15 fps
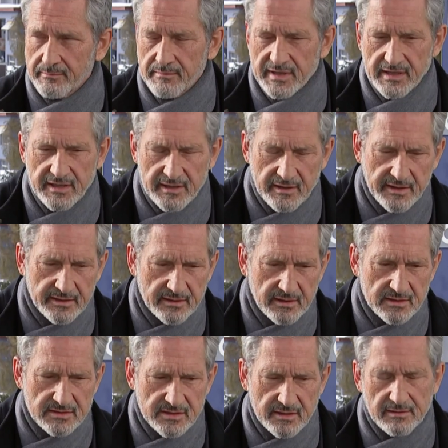media and
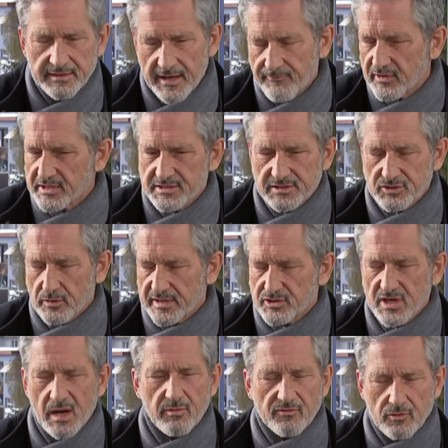content. Netflix does a great
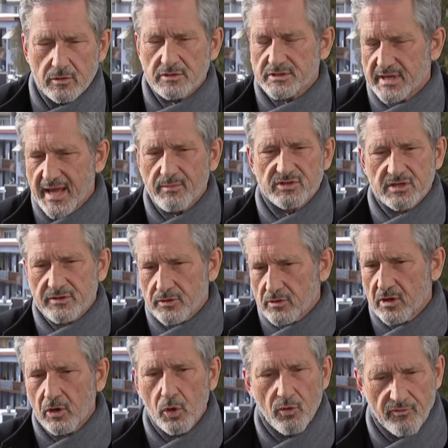job, of course, and Amazon, they're
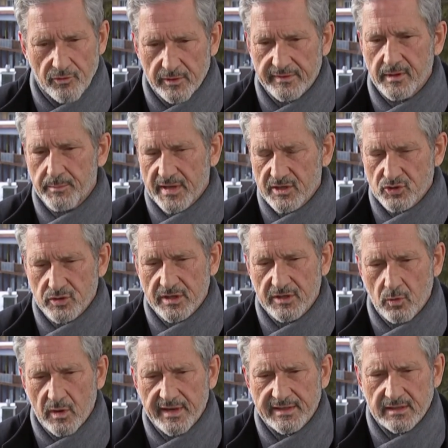all over, and they're penetrating
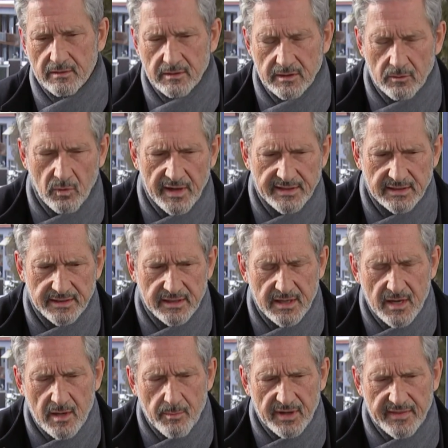widely.
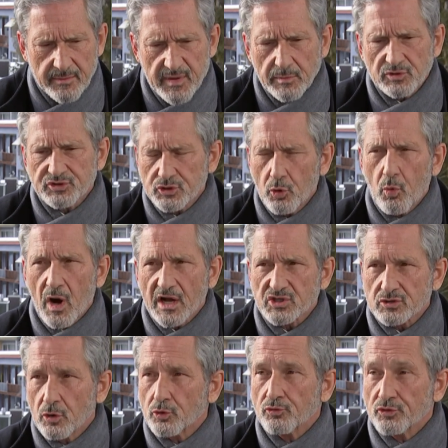But I think people still watch
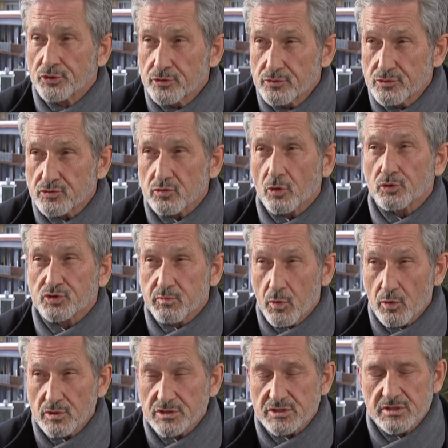local news, local
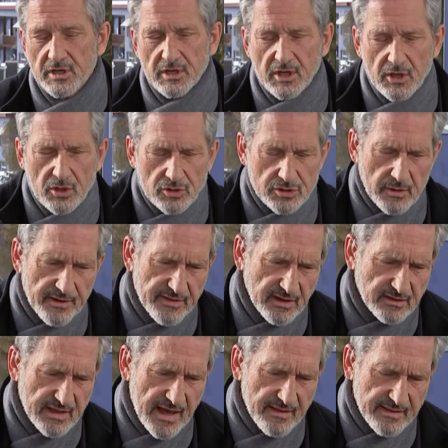sports. So I think
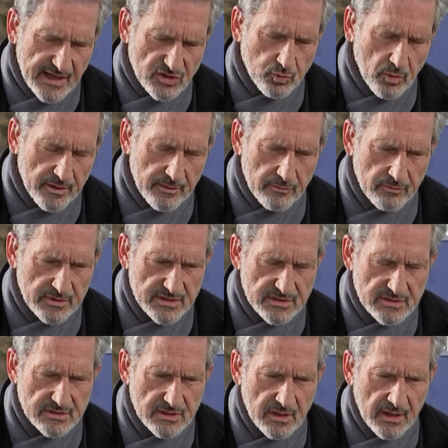that's one of the
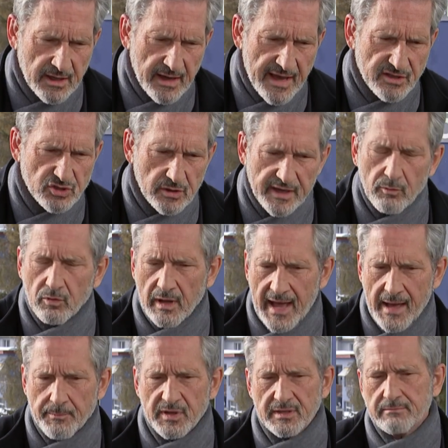reasons. And so it will
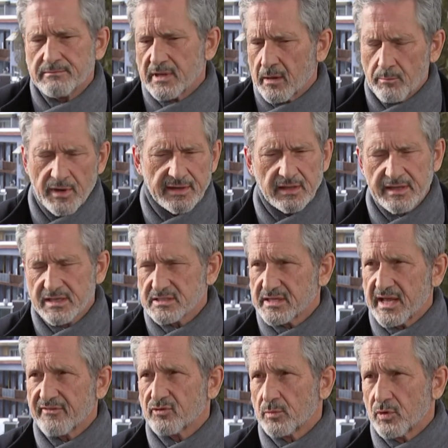happen. Unbundling is
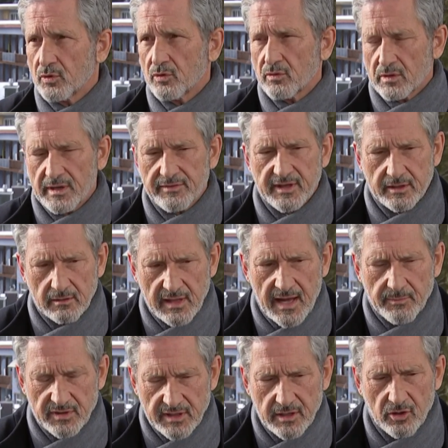inevitable. I think it'll
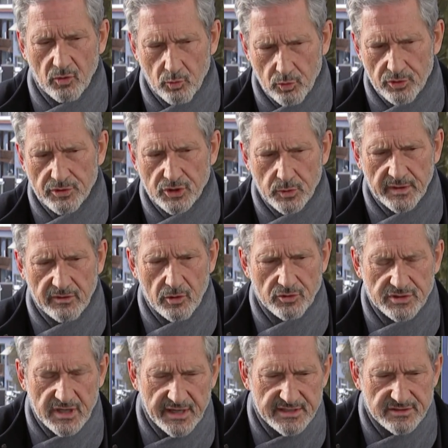happen here. We're doing those
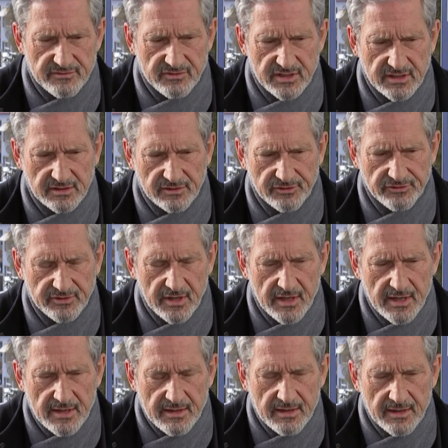kinds of deals,
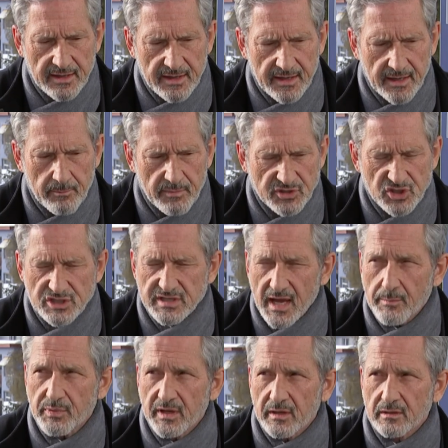but just
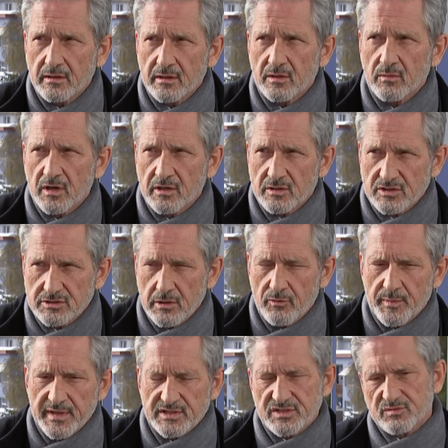happening on a slower
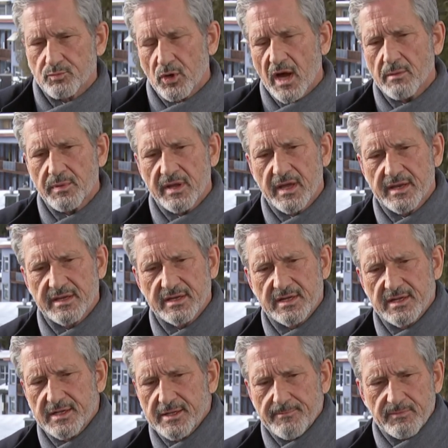basis. Broadband,
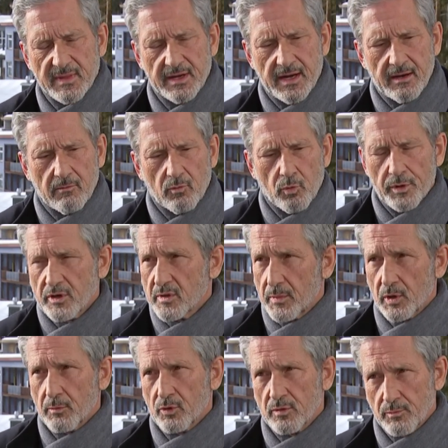we're
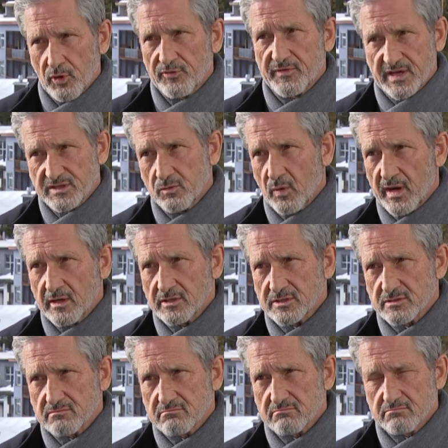in both fixed and
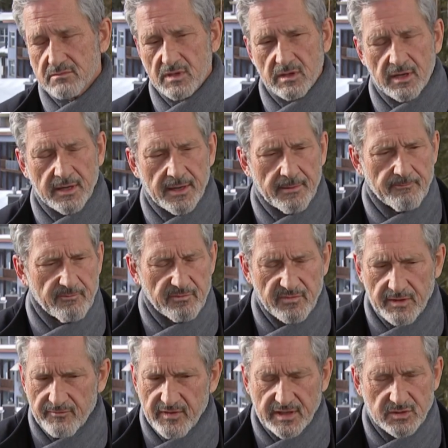wireless. The
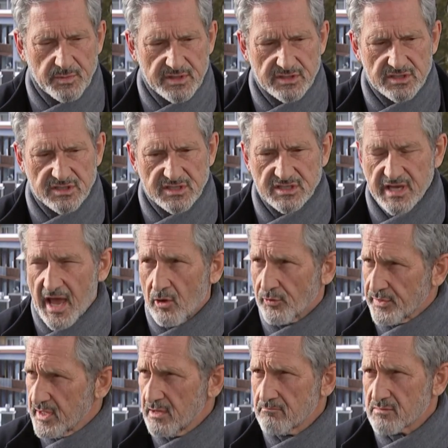fixed business is
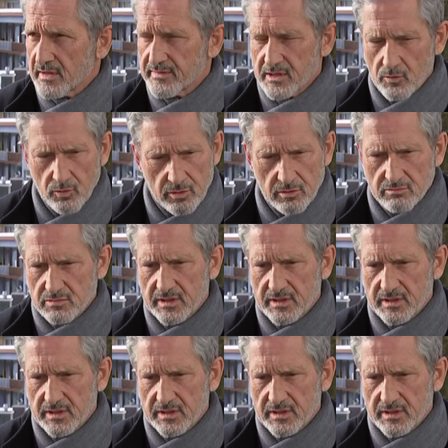healthy. I think we're